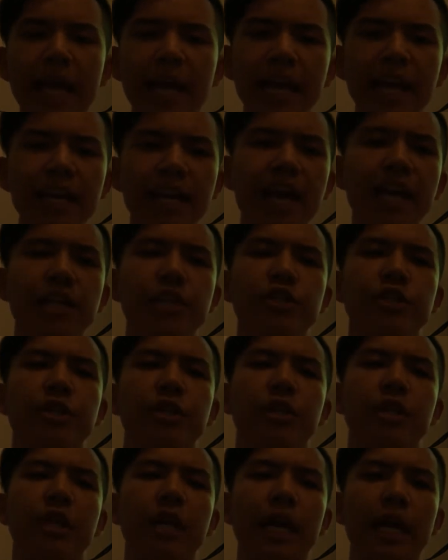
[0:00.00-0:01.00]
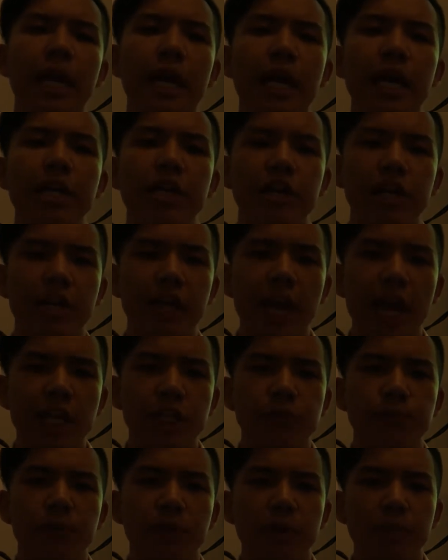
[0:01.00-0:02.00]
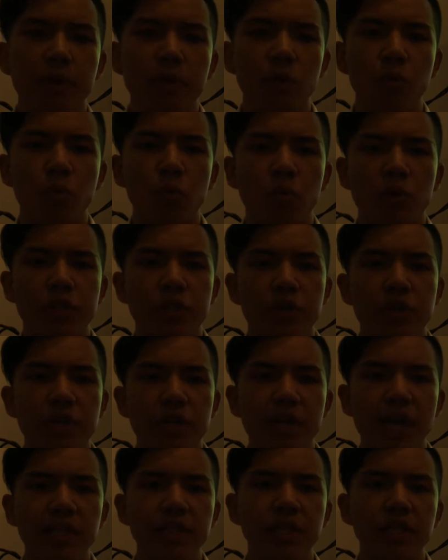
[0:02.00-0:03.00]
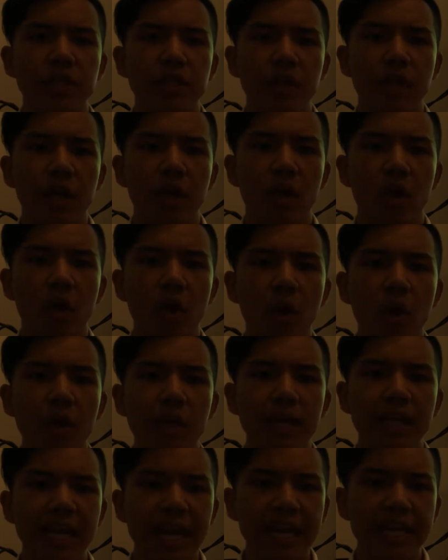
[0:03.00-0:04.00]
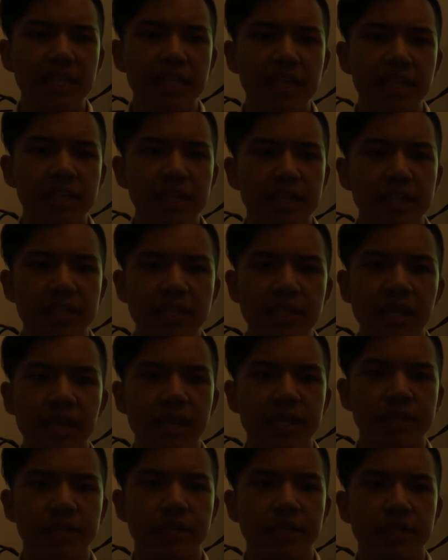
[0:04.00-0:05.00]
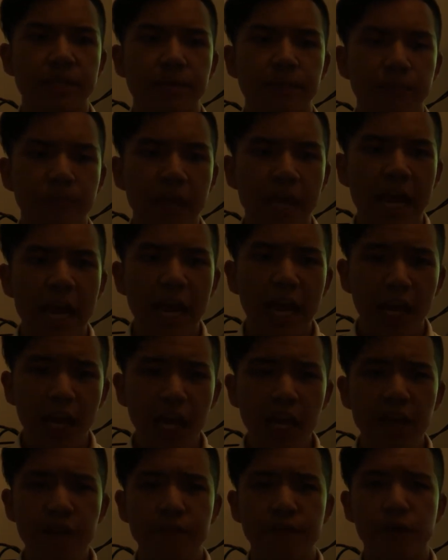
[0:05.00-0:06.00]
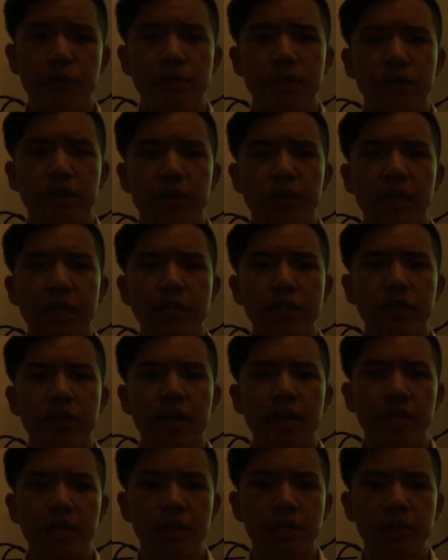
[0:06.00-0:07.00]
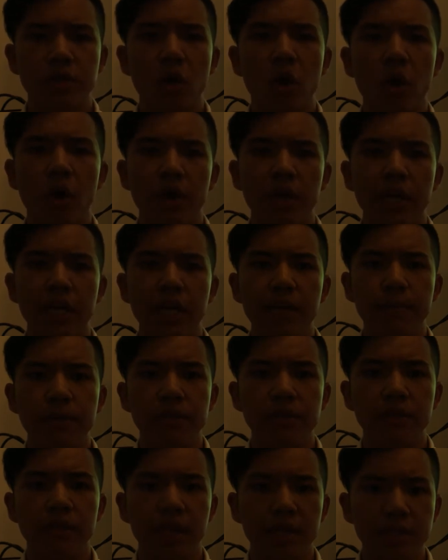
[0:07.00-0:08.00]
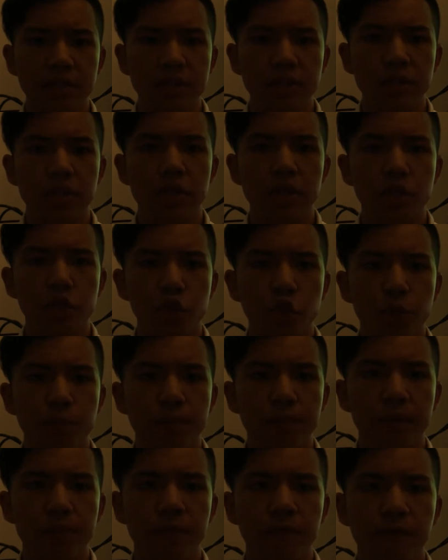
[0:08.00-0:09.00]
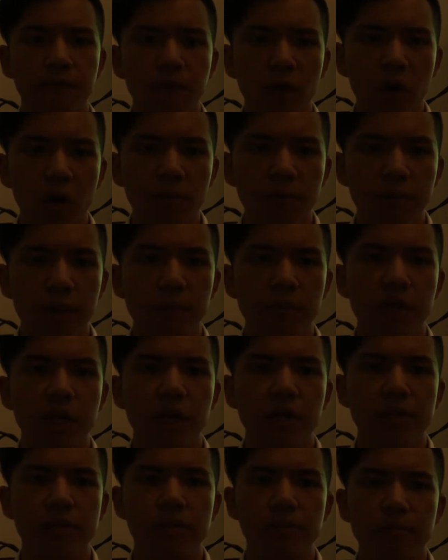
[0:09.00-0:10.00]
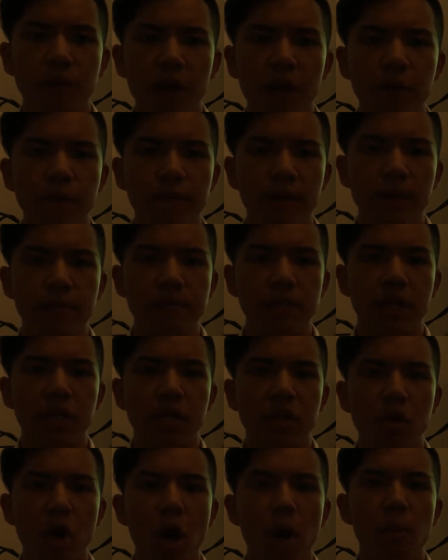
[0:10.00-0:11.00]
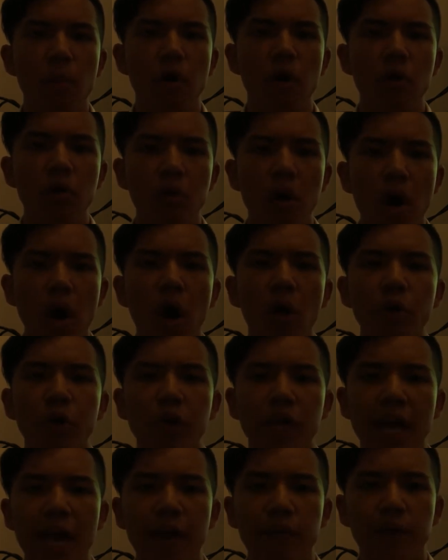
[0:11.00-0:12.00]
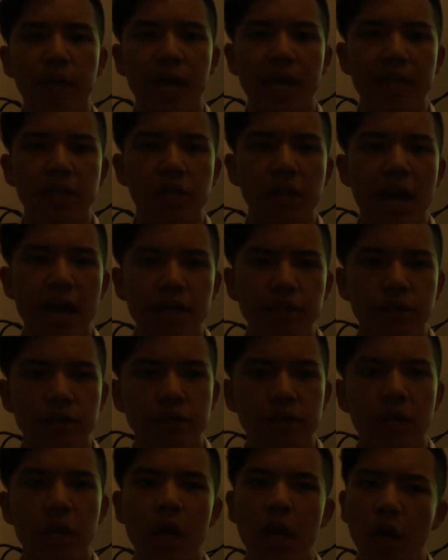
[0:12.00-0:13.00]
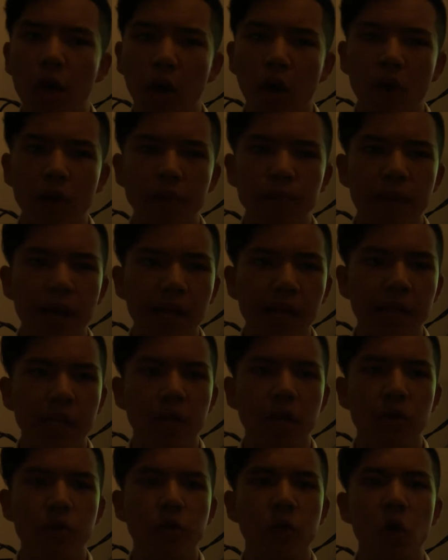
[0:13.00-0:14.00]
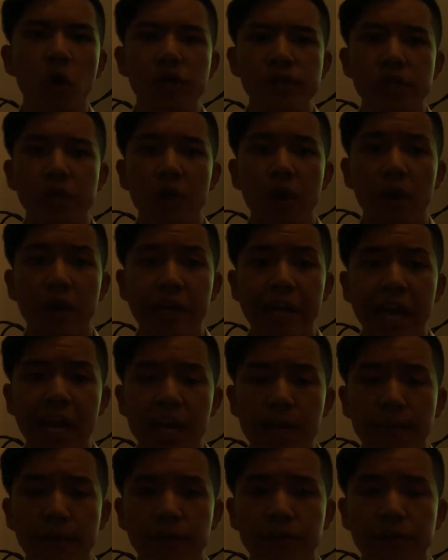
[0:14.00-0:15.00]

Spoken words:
In addition, the experiment was conducted only in dentin slices. In the future, studies on enamel slices should be performed because biofilms in normal oral cavity attaches on pellicle coating on enamel